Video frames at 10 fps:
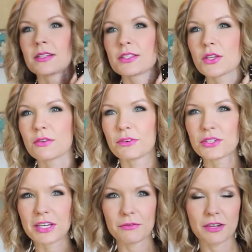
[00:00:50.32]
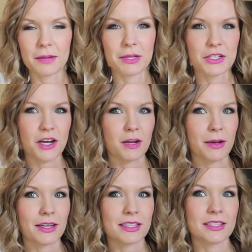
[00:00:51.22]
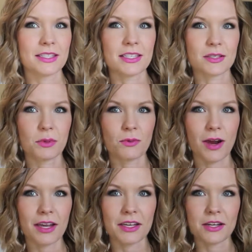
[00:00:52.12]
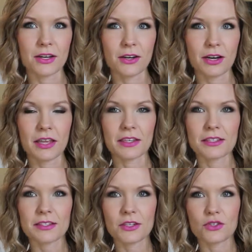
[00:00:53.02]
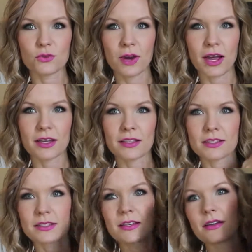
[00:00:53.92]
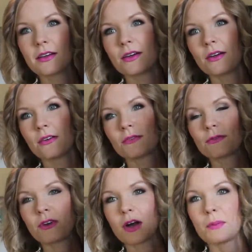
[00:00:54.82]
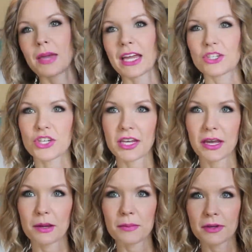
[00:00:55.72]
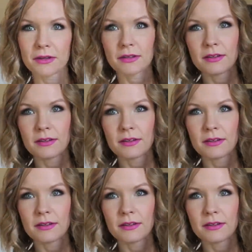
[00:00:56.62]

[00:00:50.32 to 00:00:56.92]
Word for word: So the first outfit I'm going to talk about is this one right here, and this is a dress from H&M,